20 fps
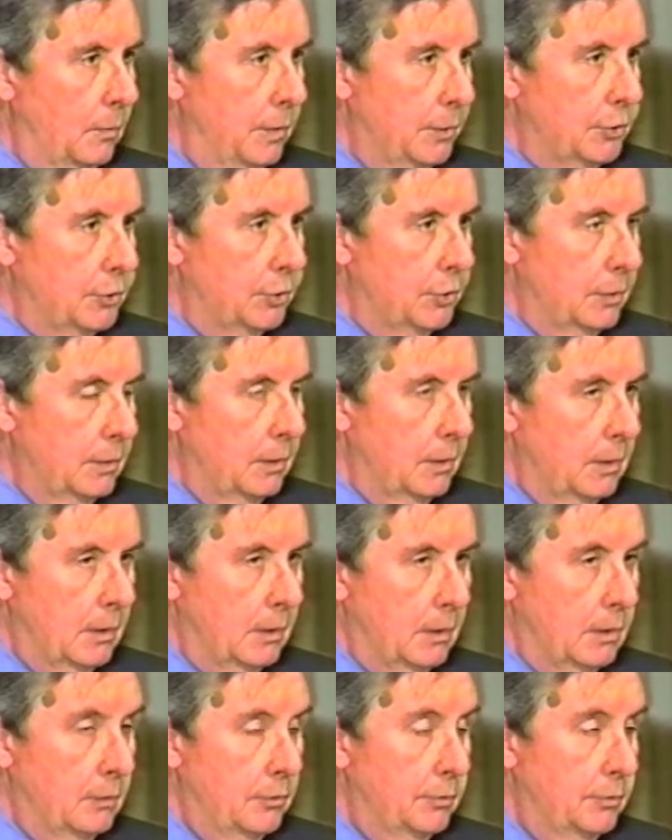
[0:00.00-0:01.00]
which, uh,
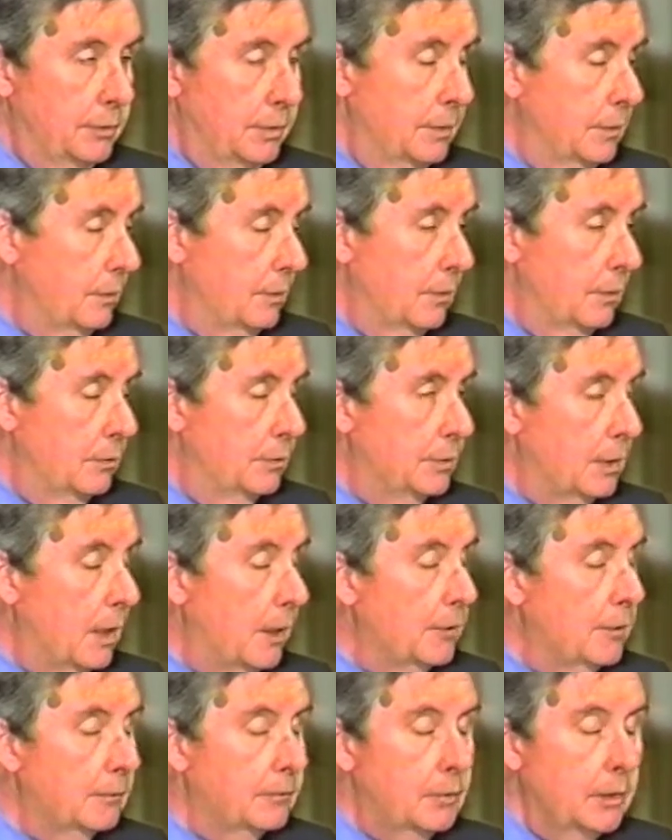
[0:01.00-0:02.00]
whose, whose
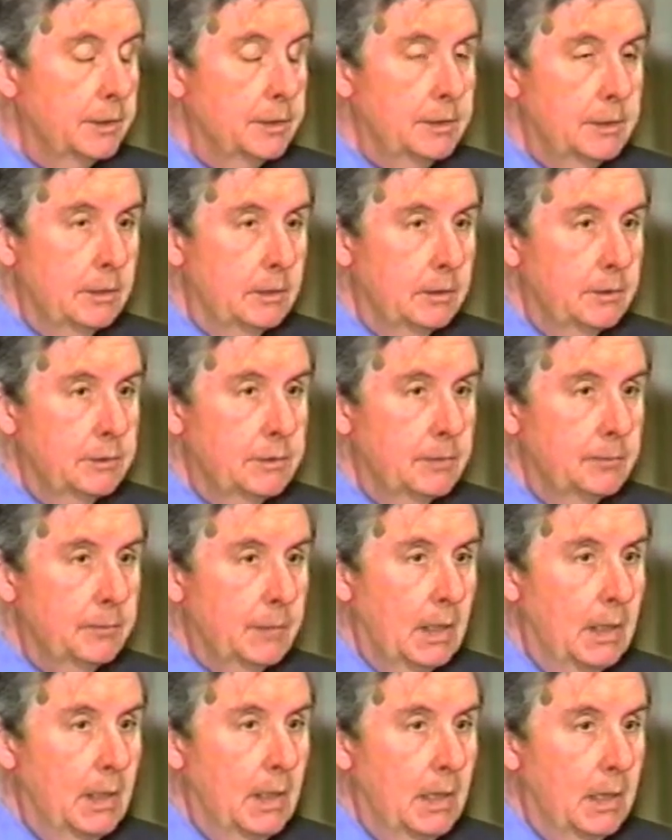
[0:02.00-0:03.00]
other frontiers
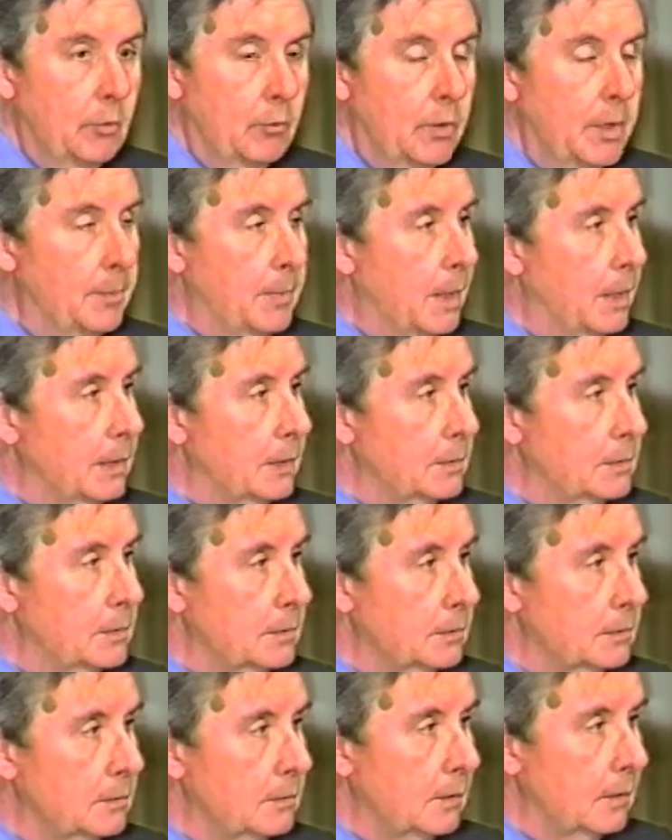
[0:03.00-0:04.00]

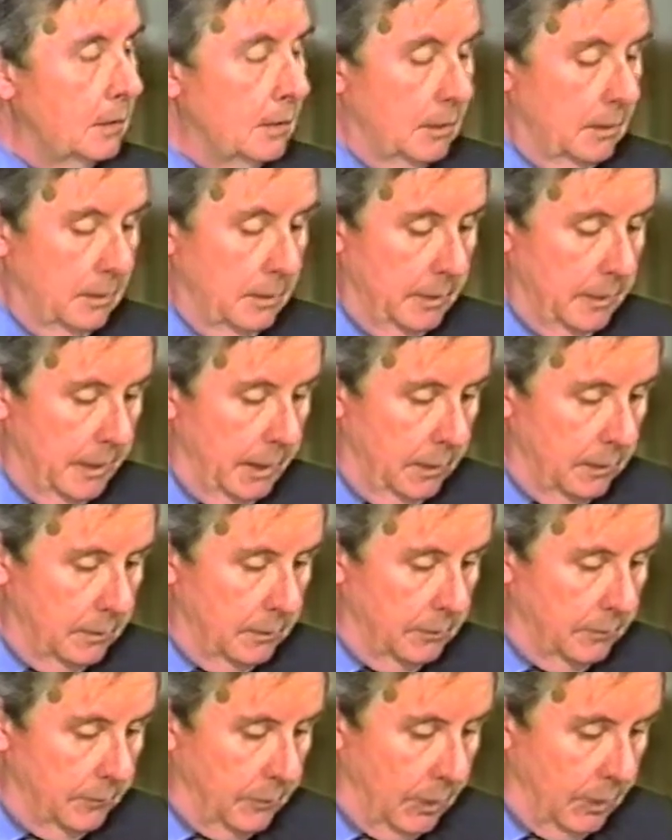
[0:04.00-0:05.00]
remained uh,
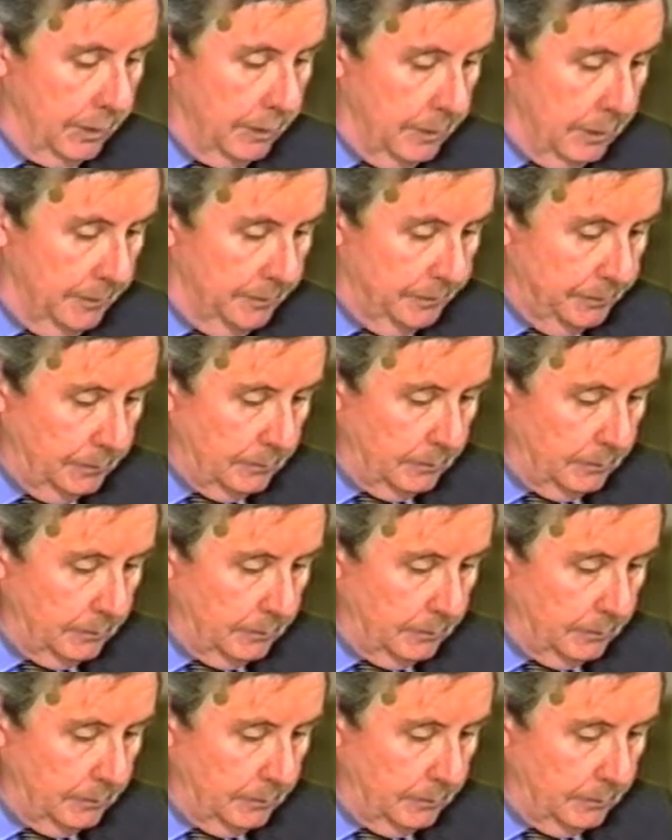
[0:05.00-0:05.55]
in flux.